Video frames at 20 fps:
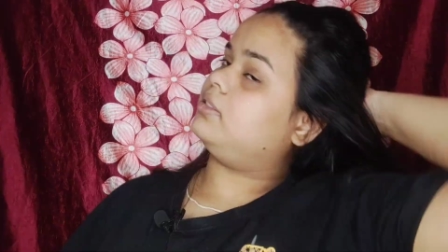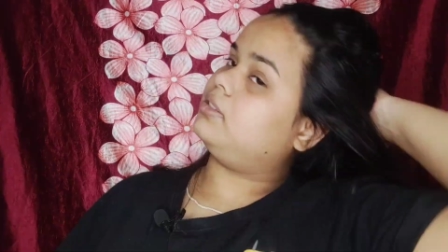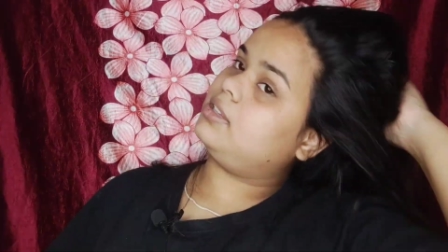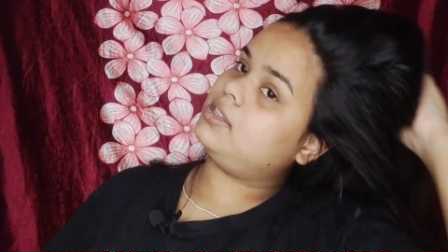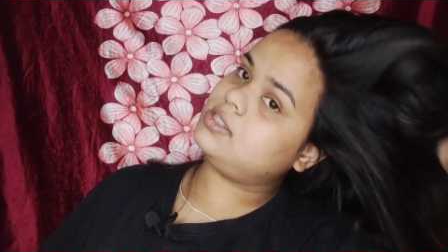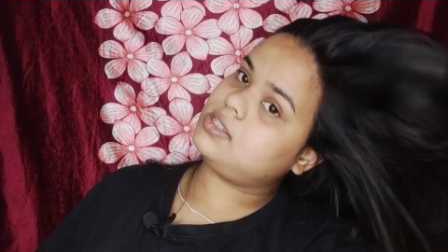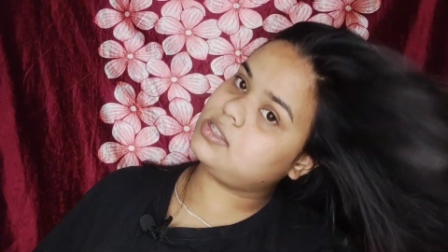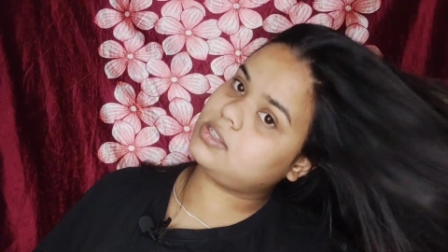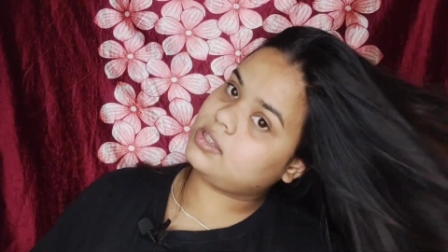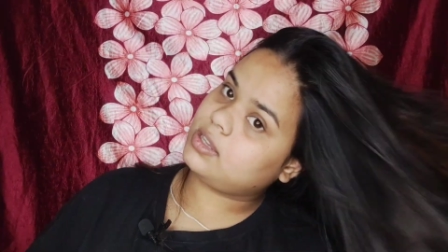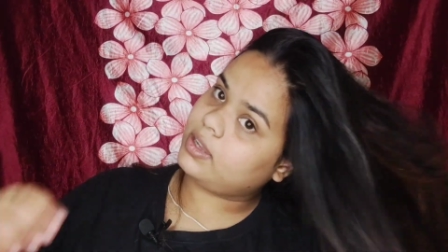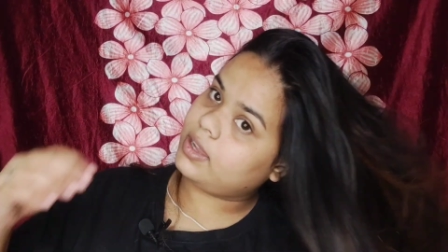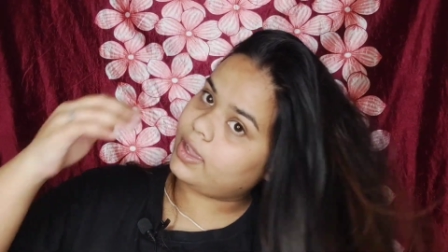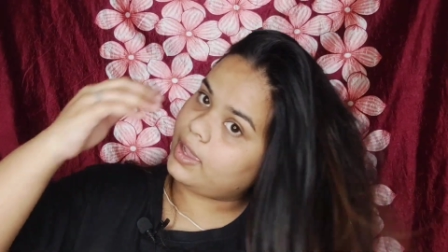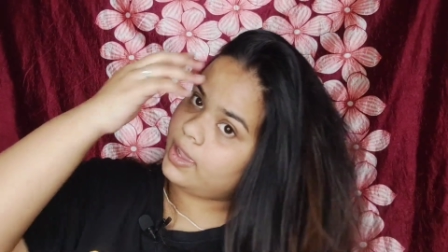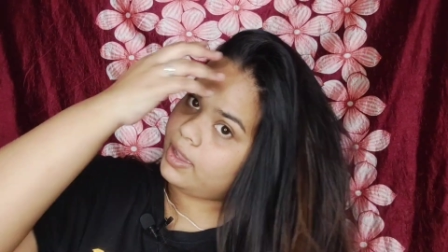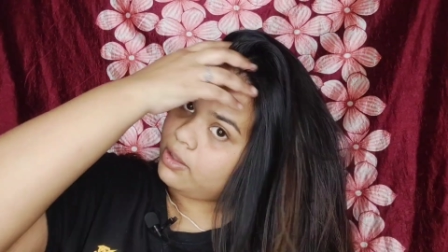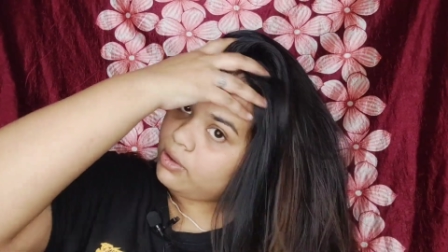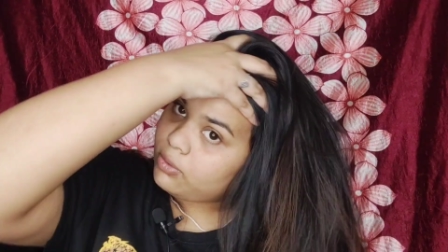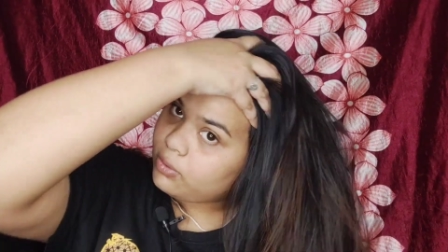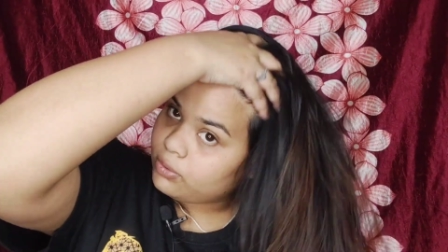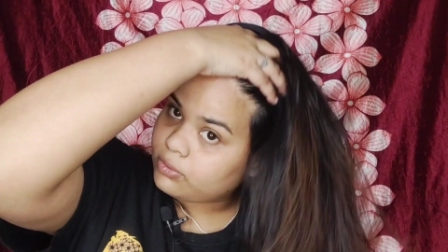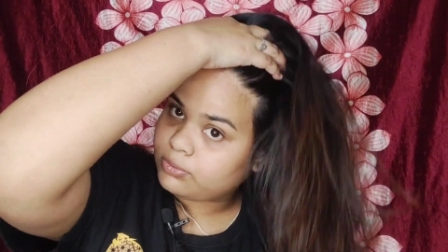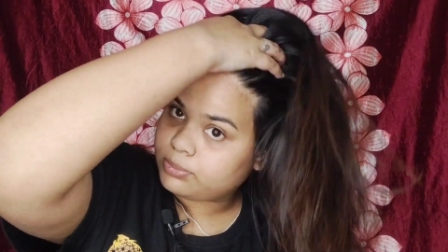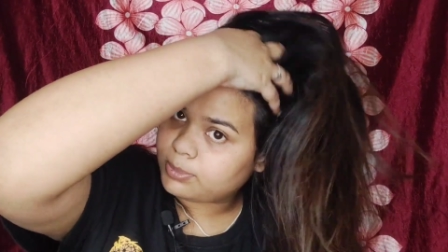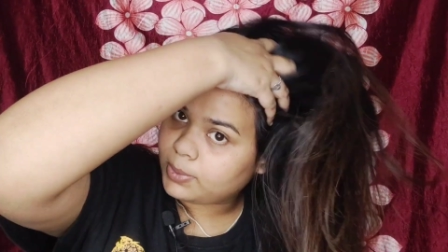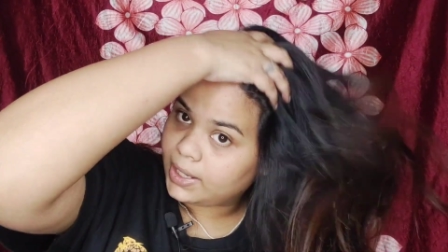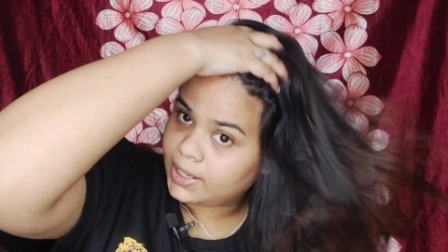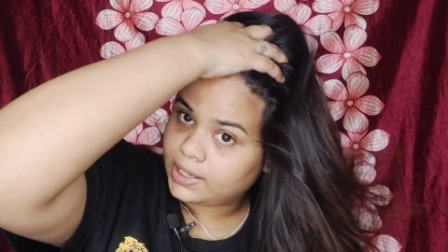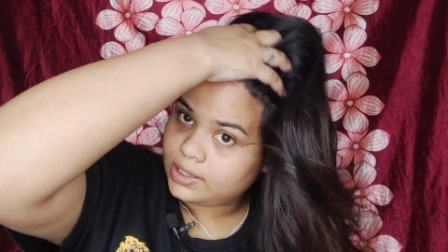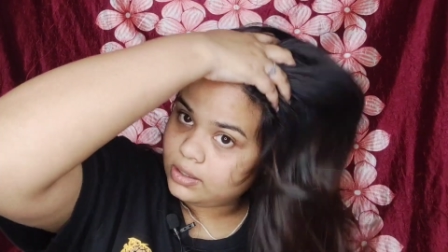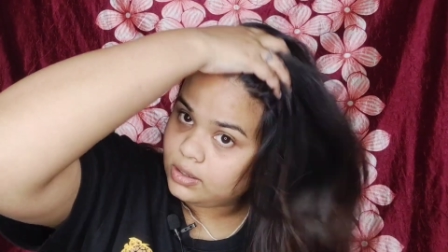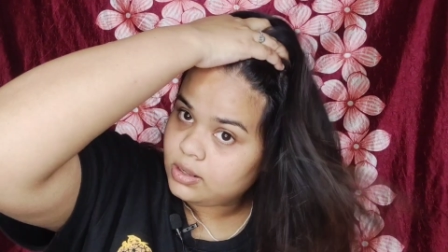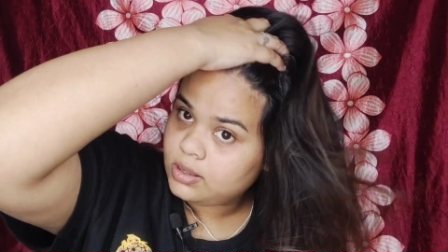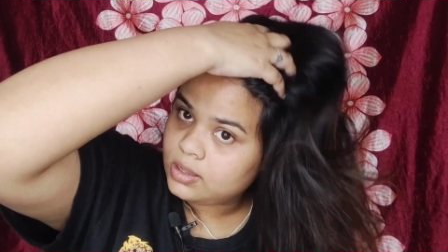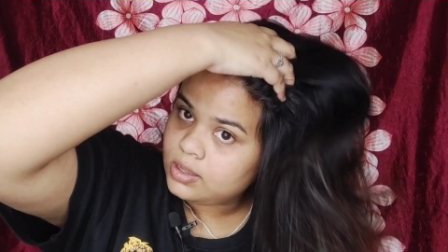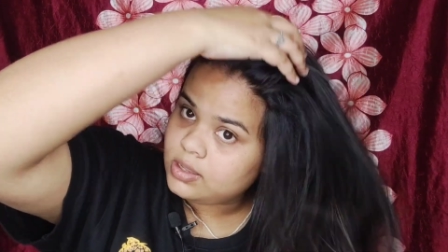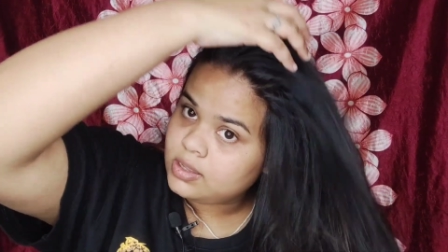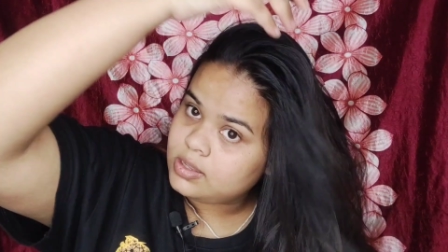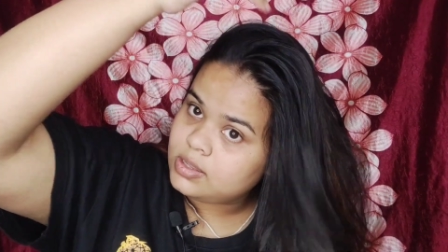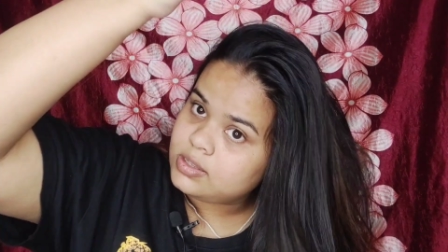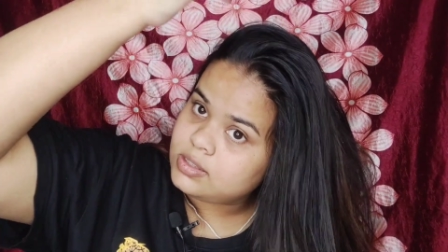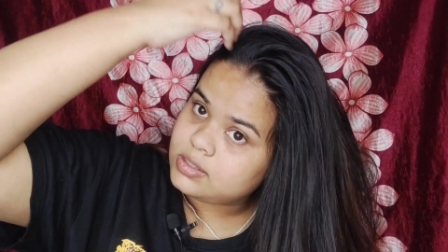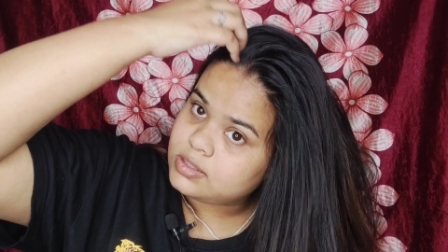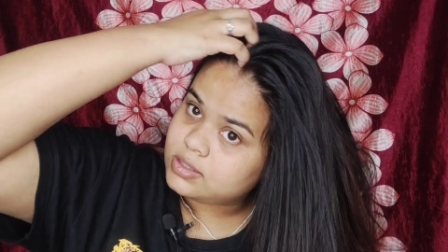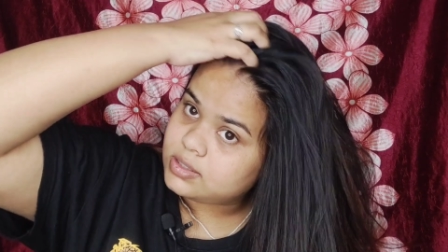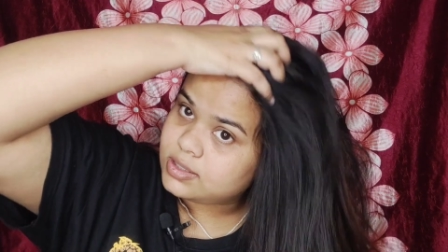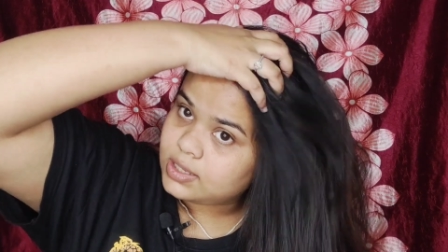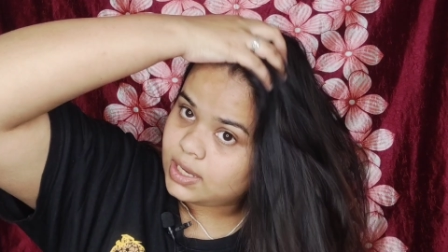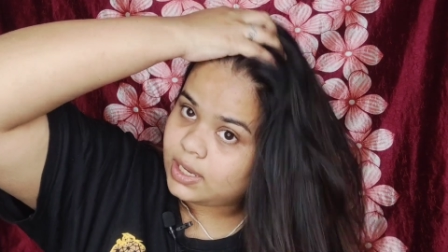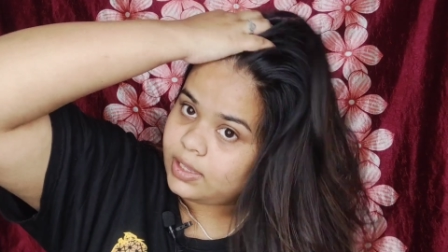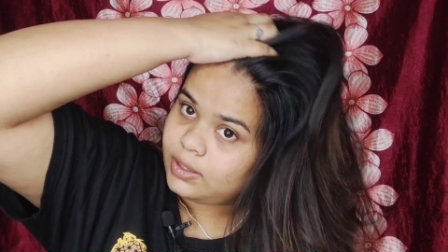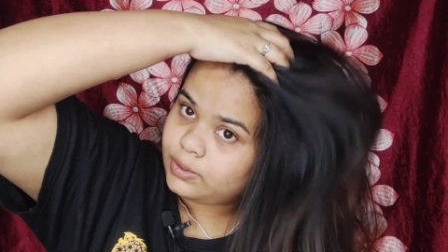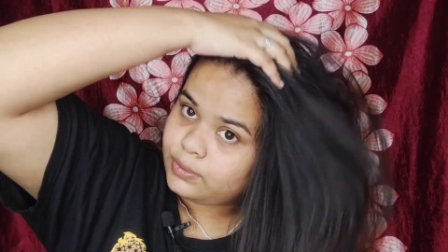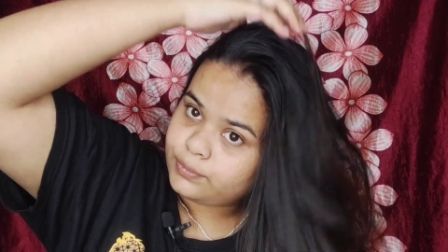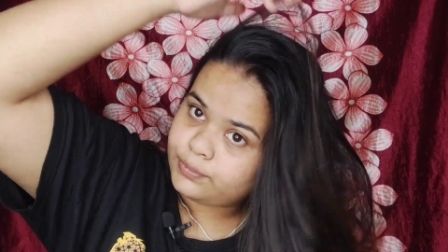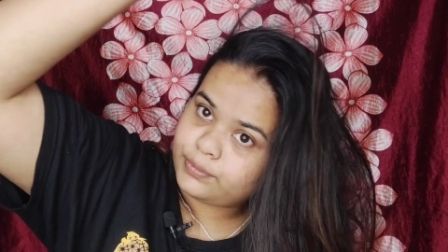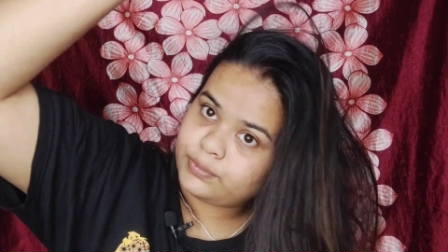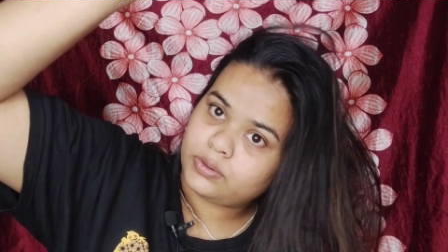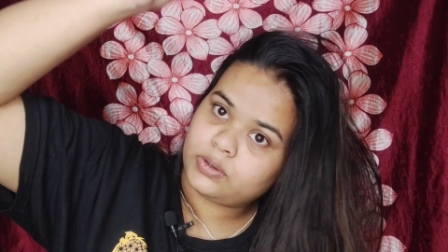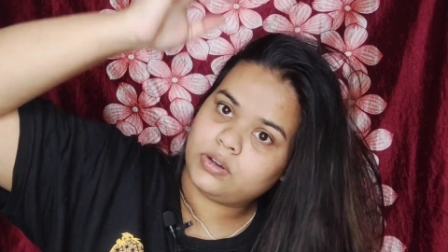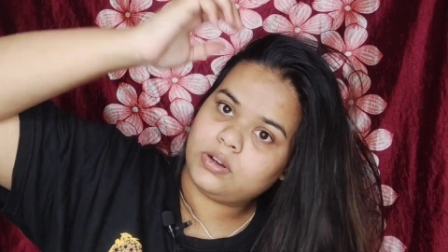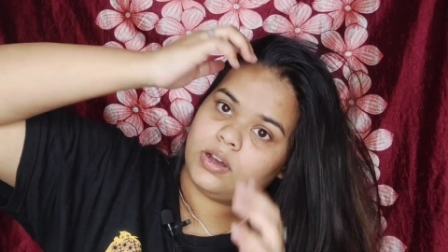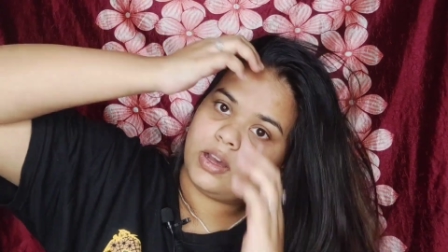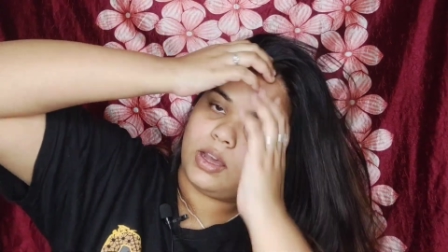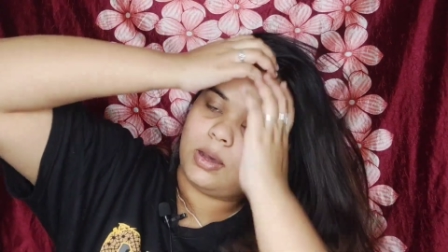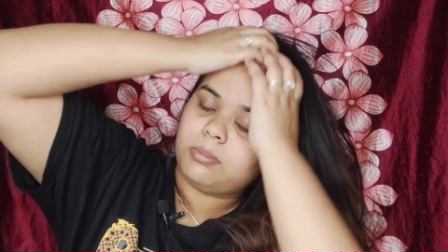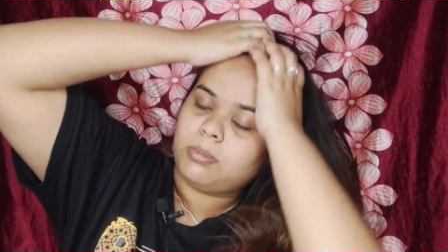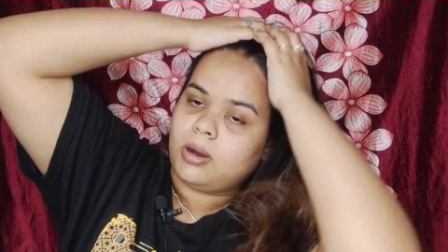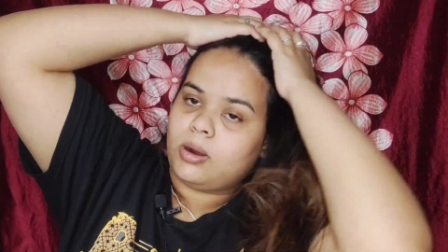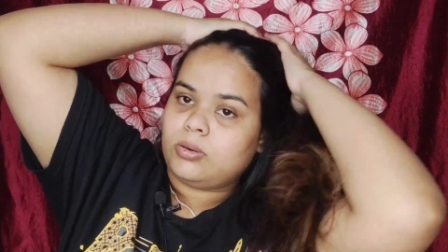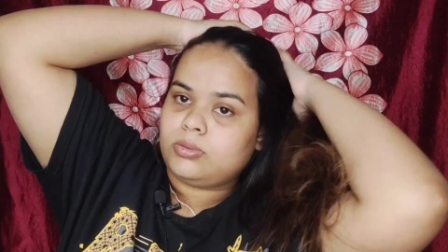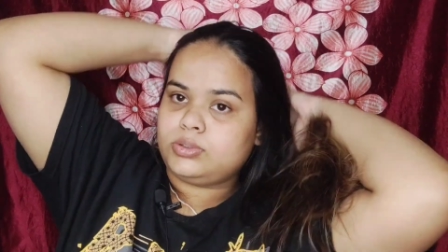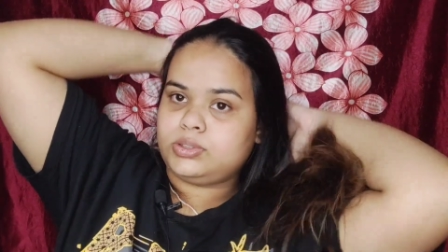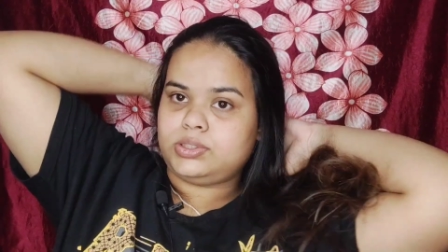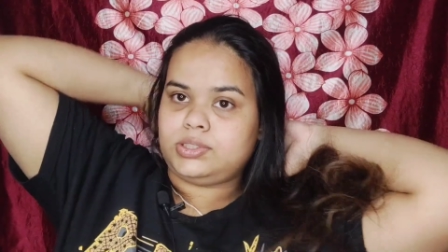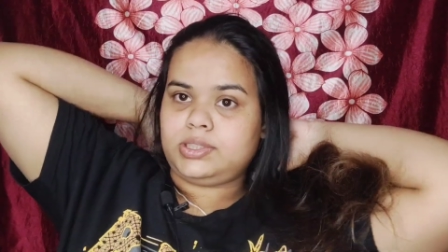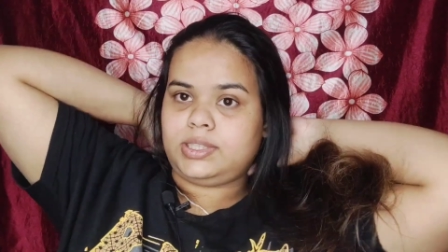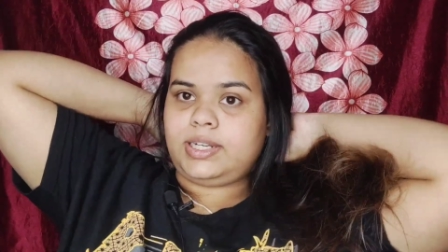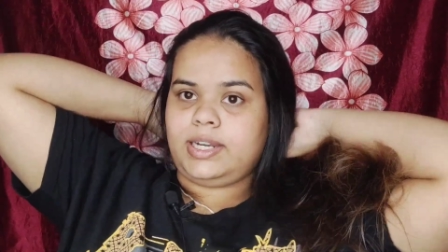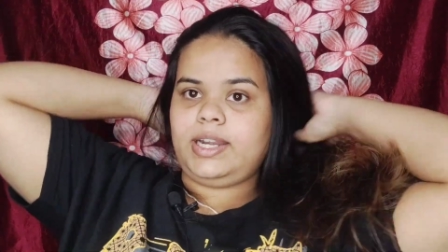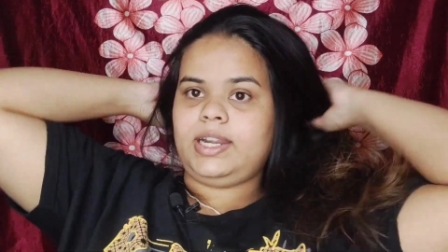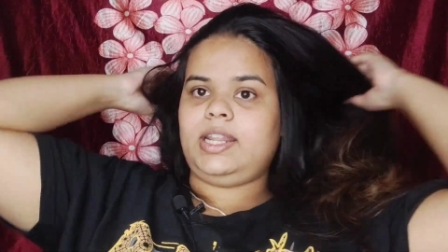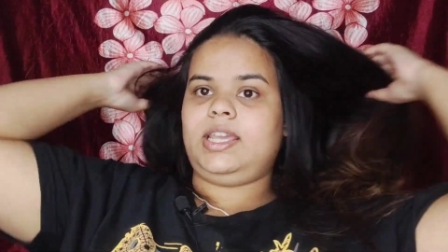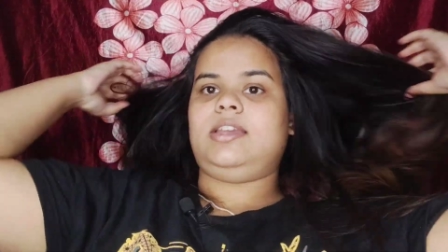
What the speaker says: This hair of mine stays for about 3